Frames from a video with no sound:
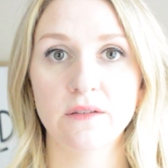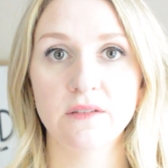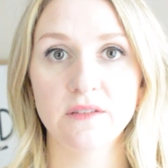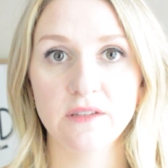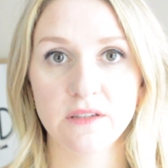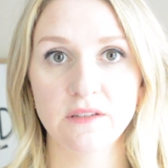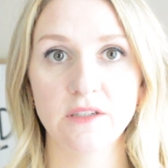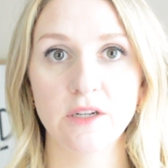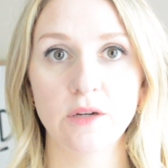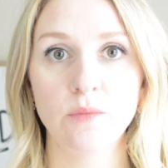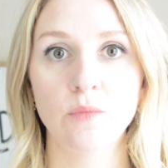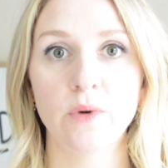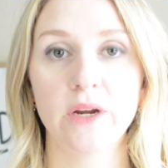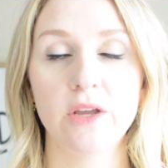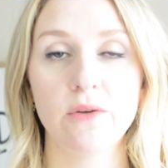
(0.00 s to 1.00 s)

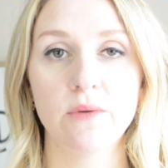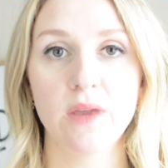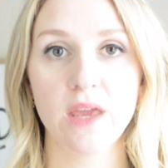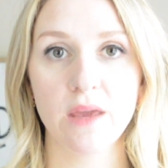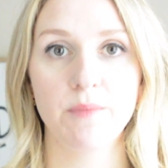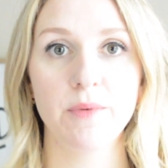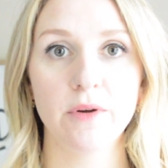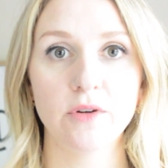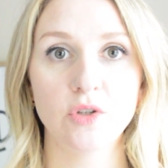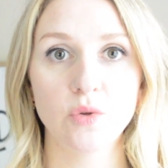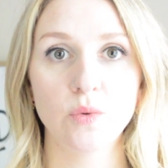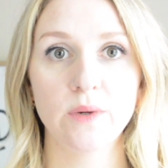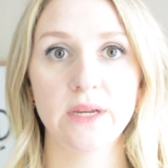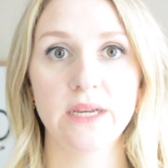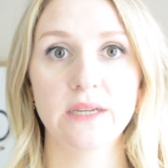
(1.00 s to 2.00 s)
system where you keep your
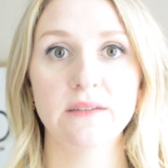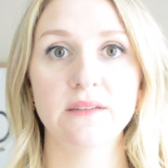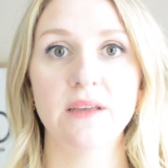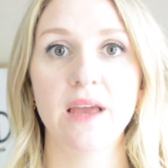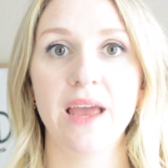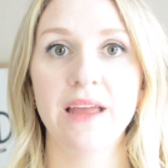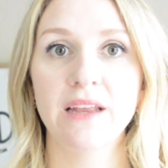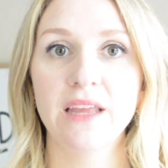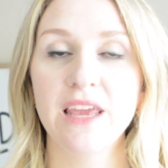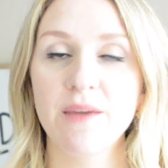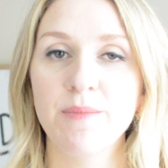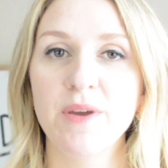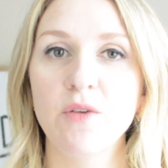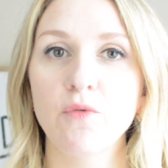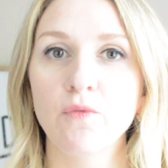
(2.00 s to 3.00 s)
toys and
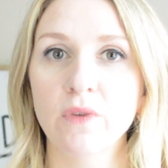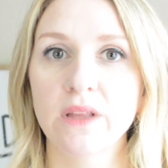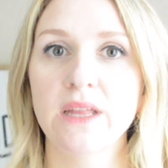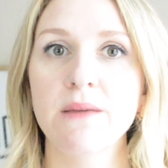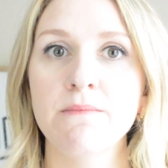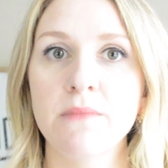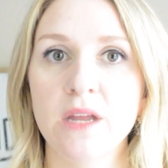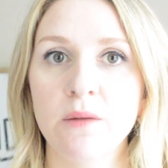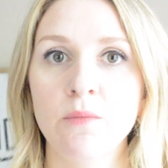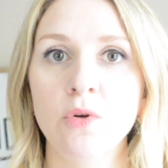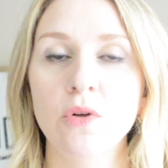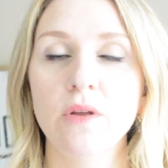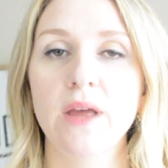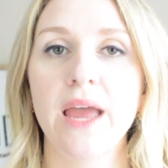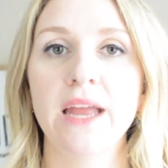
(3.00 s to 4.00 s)
keep it really
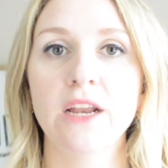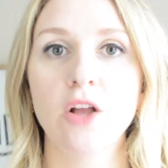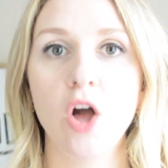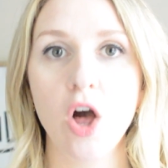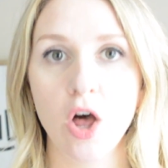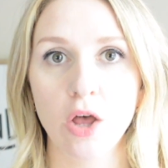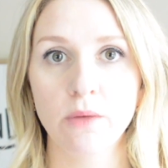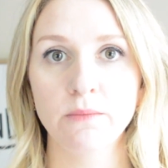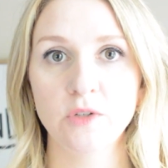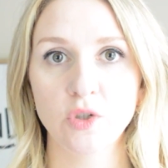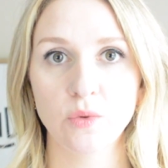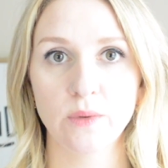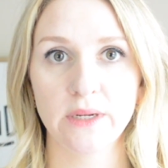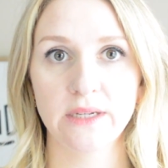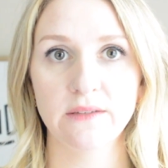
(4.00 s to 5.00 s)
minimal and calm
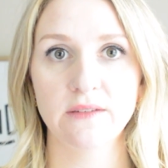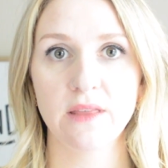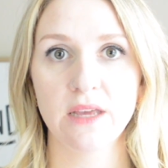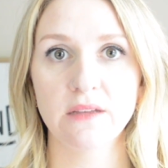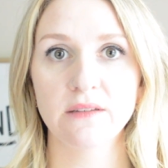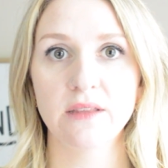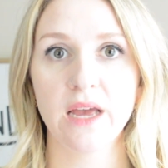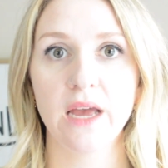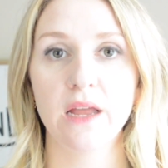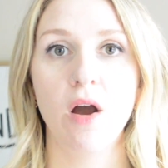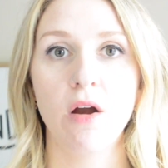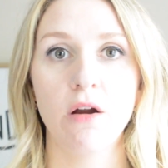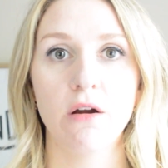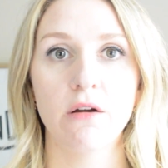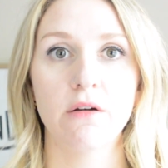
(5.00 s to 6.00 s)
toys, things that
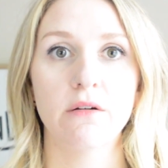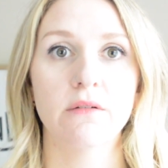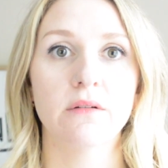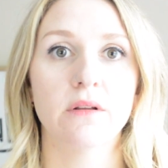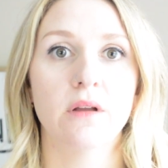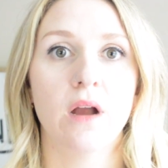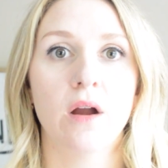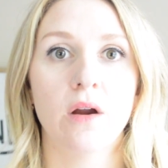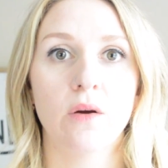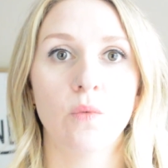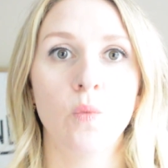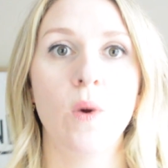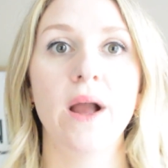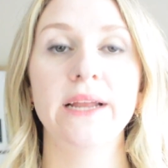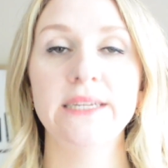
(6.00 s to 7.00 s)
are
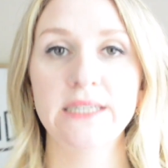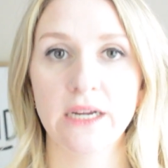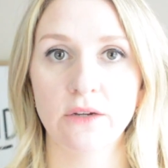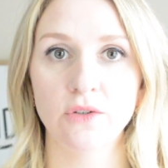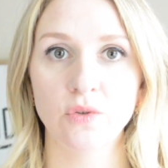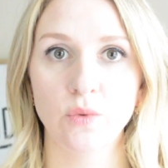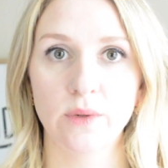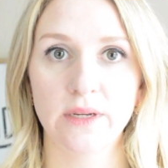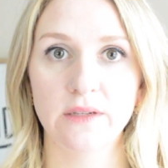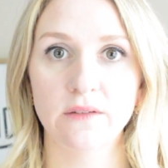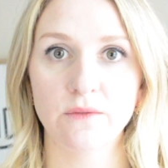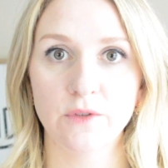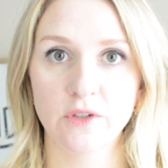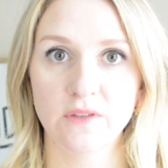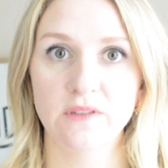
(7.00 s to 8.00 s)
wind down
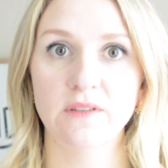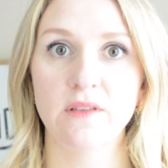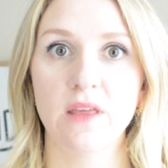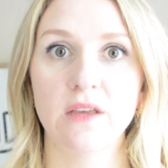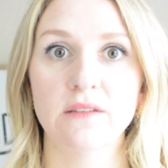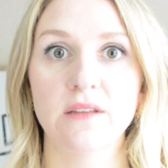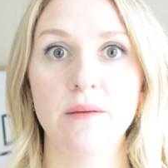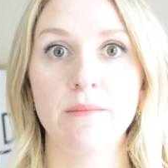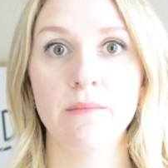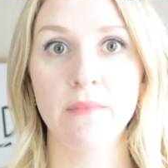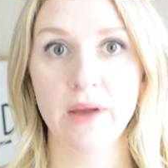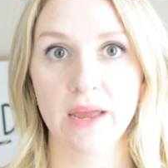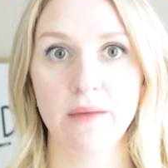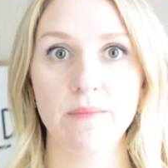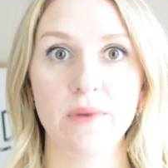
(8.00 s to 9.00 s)
toys versus things that
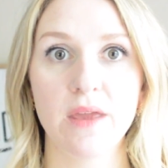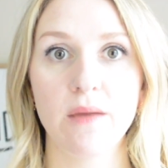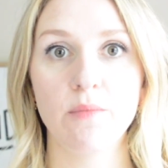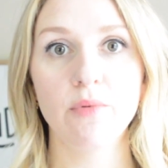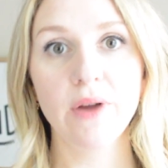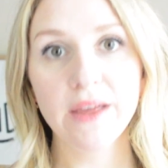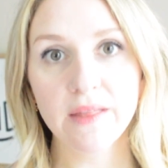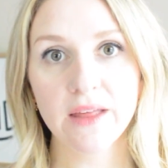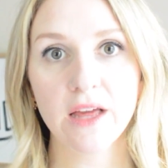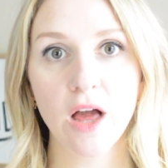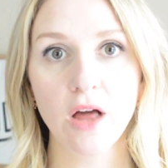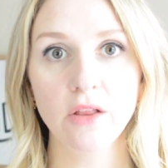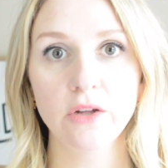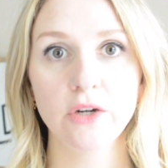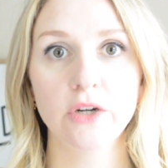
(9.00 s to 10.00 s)
might be brightly
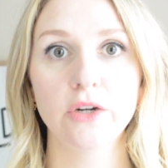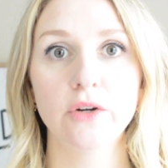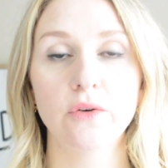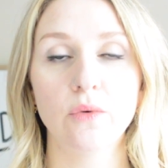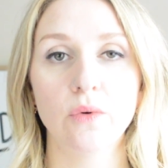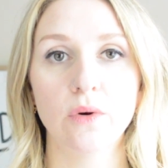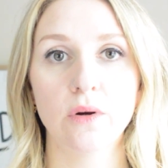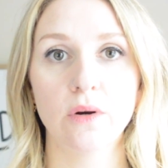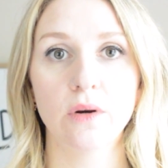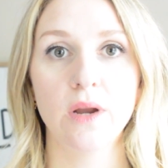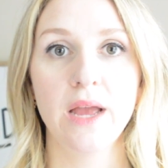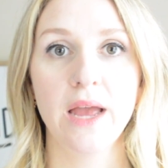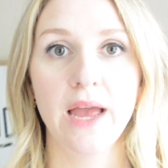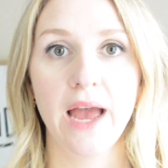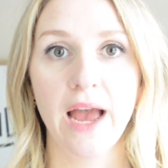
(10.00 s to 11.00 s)
colored or
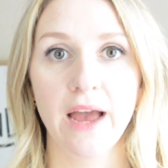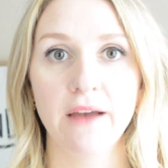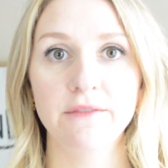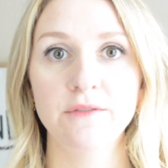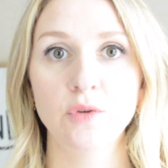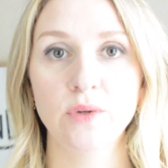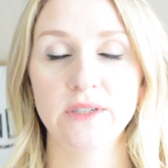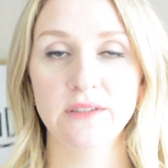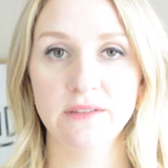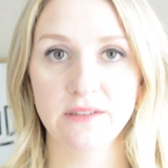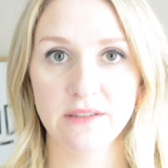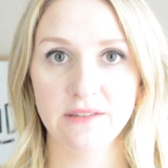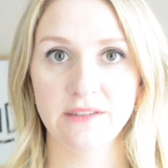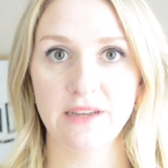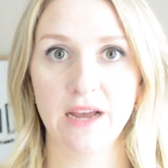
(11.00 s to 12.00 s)
have noises
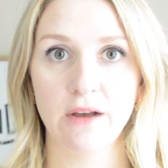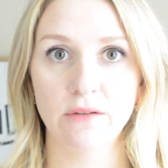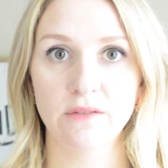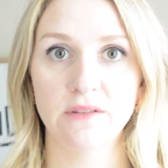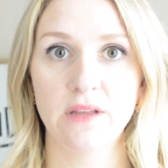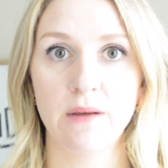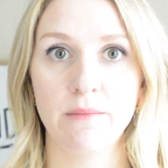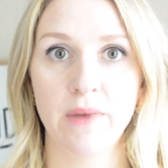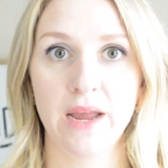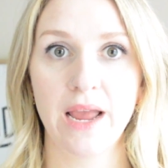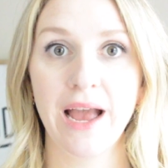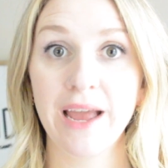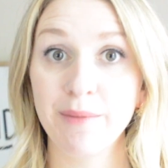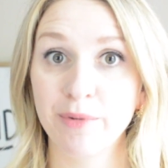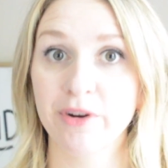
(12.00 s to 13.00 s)
and sounds that might
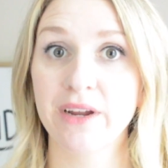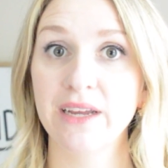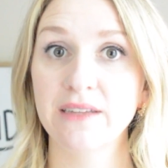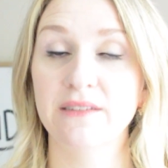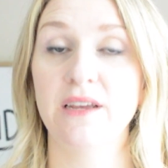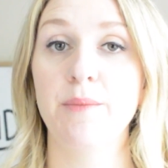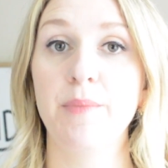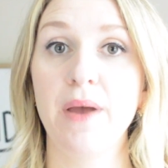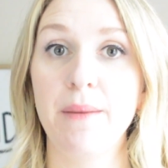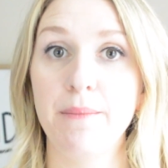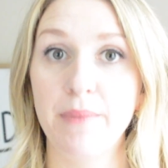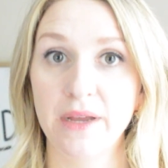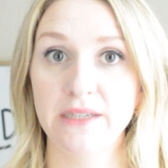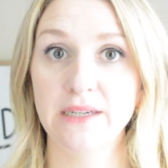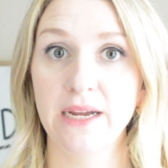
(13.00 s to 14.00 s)
hype your kids up at
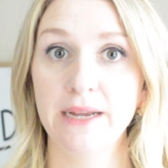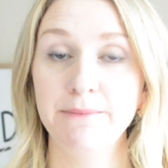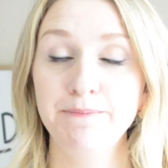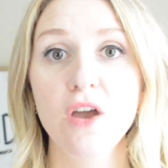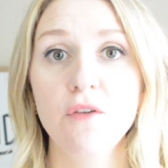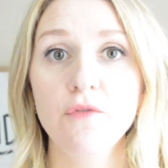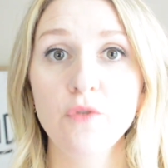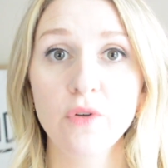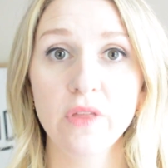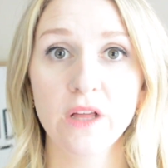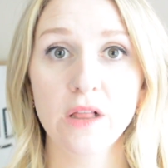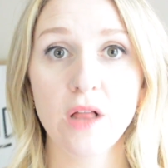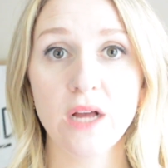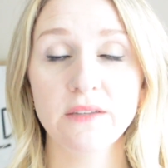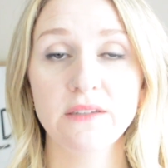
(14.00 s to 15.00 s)
bedtime. For the
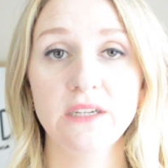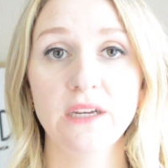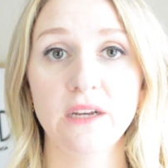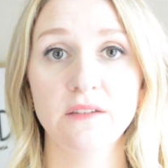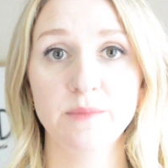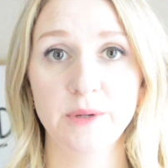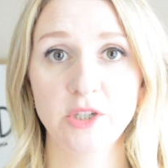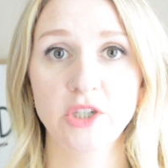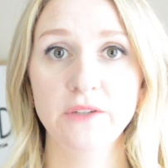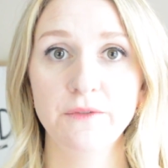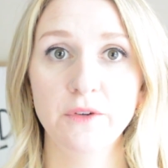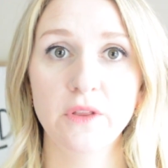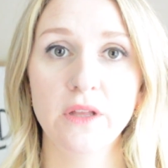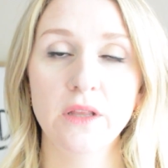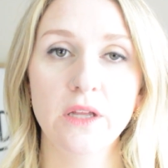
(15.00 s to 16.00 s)
closet, especially
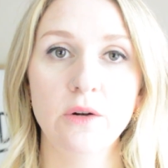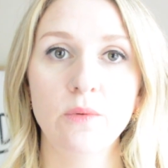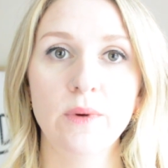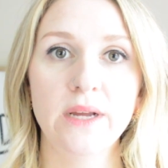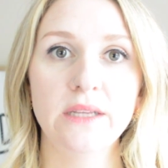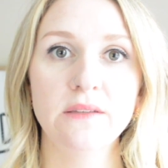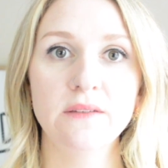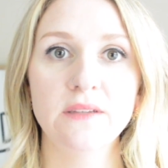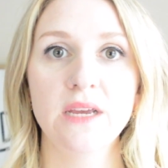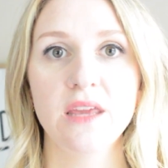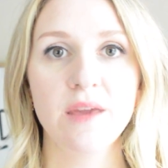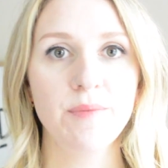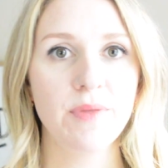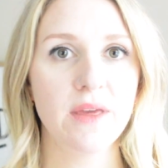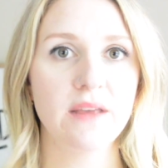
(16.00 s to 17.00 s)
for the little ones,
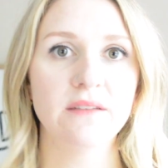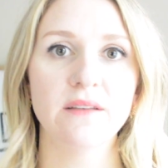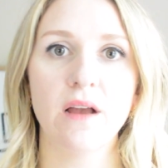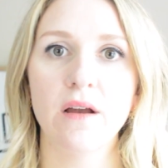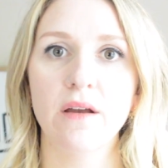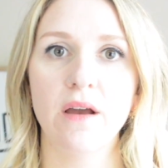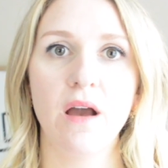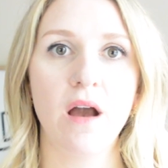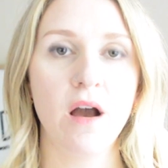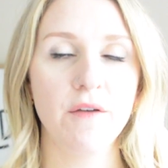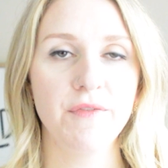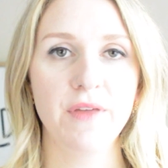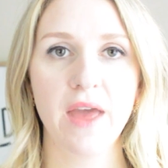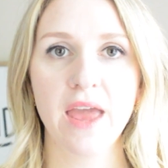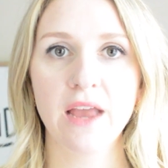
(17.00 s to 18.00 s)
keep things
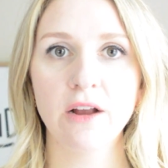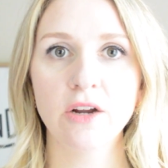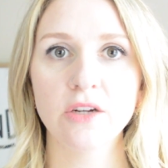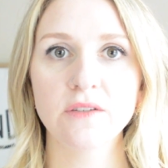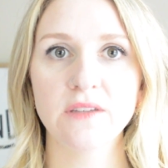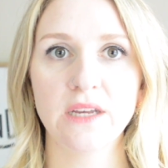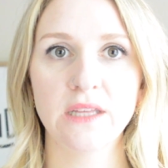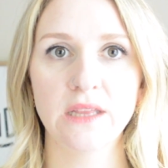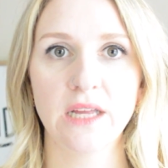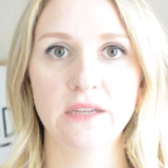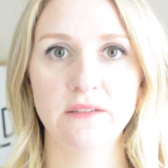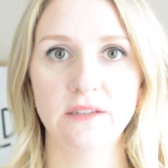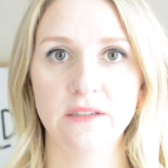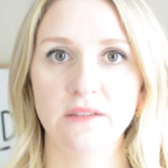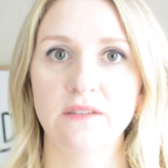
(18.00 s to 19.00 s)
off the hangers
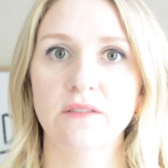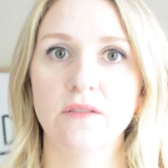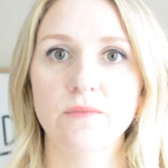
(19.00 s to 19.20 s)
unless it's